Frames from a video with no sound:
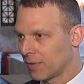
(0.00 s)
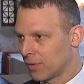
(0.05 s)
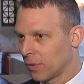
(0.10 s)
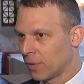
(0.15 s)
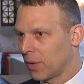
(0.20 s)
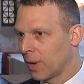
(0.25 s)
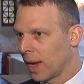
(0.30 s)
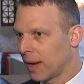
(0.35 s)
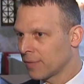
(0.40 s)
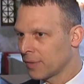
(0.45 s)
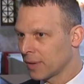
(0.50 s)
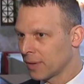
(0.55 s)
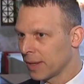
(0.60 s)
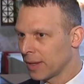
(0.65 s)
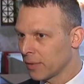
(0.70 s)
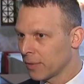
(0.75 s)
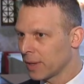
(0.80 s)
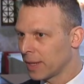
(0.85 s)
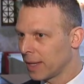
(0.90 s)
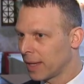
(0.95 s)
So you have to
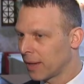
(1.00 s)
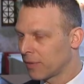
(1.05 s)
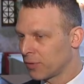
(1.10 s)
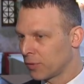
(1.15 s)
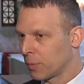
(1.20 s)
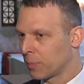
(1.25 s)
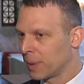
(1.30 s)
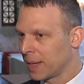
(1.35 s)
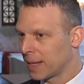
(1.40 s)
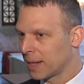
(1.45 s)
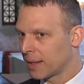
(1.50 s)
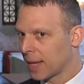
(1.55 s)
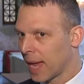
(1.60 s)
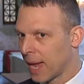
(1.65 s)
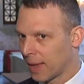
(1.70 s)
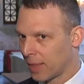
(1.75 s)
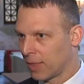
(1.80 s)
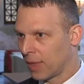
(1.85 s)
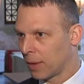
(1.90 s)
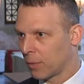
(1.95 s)
literally, as you're being
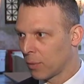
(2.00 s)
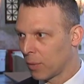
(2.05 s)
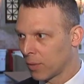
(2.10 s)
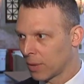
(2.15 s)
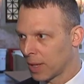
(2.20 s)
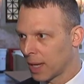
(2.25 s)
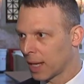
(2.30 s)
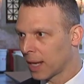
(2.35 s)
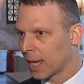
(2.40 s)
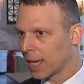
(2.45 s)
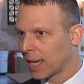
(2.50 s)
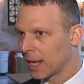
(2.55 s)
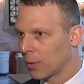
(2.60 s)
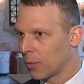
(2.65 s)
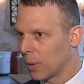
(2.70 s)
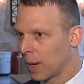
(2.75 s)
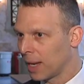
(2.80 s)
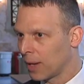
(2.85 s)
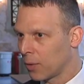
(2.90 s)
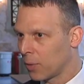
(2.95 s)
attacked, think, well, can I get
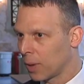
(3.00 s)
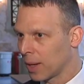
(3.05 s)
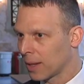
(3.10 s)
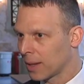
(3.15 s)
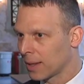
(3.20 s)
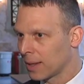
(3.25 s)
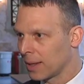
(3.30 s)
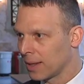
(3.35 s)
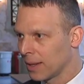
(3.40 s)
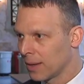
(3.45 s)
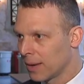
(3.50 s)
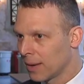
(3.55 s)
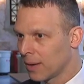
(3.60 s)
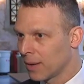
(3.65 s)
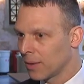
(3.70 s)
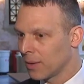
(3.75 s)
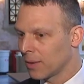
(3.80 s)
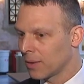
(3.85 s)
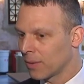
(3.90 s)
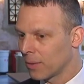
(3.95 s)
away quickly
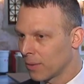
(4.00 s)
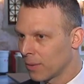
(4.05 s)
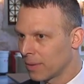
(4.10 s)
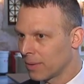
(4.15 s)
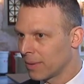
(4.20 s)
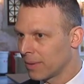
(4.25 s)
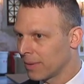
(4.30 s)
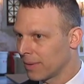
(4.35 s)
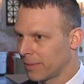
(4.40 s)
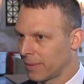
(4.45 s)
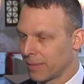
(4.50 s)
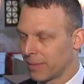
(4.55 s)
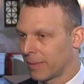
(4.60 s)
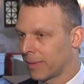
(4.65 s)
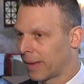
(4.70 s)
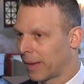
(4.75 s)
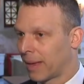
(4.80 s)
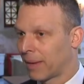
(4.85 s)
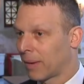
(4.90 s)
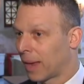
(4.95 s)

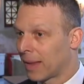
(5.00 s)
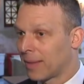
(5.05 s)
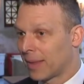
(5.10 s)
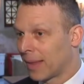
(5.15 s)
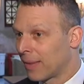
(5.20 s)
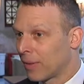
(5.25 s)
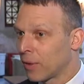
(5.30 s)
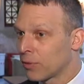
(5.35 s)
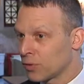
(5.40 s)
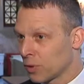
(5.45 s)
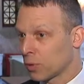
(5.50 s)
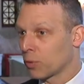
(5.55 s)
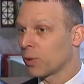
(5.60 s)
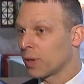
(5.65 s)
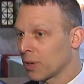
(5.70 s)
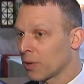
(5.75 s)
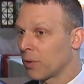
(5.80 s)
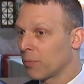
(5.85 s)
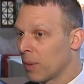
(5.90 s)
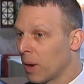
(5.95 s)
and, and those are
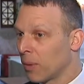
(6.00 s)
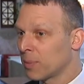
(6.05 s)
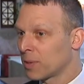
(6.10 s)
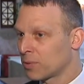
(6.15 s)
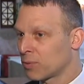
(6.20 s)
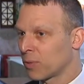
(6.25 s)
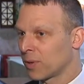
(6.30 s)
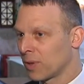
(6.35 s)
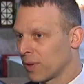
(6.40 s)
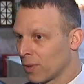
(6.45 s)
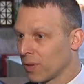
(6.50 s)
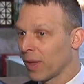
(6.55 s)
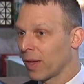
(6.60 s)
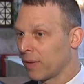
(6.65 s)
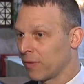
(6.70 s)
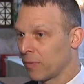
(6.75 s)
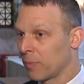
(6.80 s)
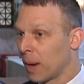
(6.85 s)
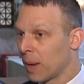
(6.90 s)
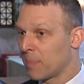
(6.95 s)
critical moments where your
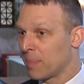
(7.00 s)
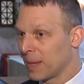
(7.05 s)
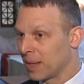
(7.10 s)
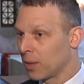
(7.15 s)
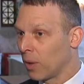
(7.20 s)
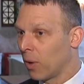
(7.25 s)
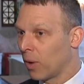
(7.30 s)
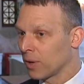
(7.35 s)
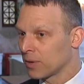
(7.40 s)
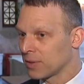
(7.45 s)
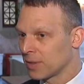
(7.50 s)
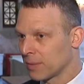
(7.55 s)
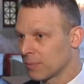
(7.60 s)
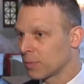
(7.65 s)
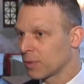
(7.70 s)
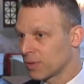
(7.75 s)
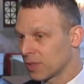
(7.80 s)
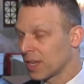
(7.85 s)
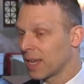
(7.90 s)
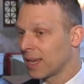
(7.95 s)
life might be lost. And we're
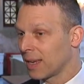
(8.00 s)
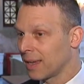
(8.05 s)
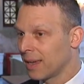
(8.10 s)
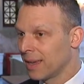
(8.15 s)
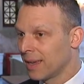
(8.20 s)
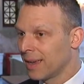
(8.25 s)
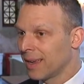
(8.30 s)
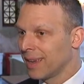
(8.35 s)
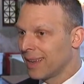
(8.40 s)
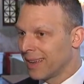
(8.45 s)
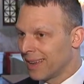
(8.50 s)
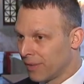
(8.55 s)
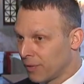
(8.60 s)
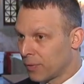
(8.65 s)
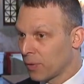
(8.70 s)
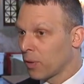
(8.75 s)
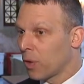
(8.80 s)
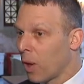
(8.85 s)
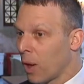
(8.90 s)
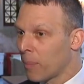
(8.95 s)
saying, if
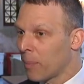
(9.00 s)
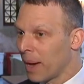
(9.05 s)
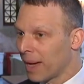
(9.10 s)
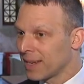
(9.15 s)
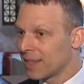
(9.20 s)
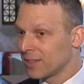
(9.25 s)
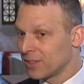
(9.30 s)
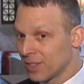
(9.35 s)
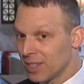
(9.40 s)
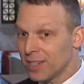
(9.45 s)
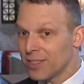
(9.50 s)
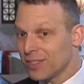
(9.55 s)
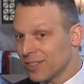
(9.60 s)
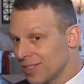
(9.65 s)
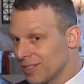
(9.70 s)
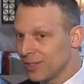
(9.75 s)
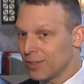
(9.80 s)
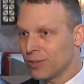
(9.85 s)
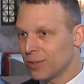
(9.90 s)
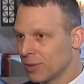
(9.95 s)
you're a law abiding
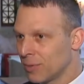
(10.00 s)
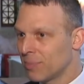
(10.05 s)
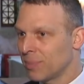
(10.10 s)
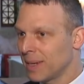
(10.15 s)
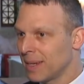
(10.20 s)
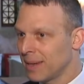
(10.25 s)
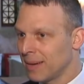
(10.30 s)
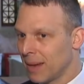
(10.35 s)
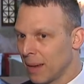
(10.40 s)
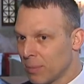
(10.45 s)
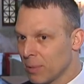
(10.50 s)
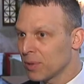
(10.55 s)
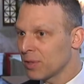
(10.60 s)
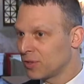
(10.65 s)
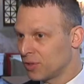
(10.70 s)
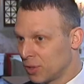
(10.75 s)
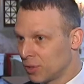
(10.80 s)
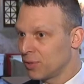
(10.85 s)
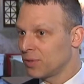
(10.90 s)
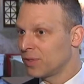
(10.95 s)
citizen, you should be able to
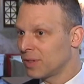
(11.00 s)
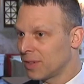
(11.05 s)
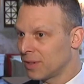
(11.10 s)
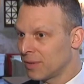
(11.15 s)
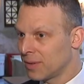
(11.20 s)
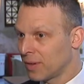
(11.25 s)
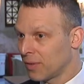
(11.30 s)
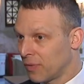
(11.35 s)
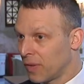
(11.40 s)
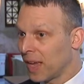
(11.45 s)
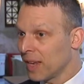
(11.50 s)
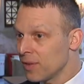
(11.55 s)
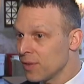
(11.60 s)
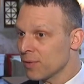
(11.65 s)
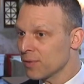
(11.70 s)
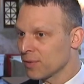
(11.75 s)
choose to defend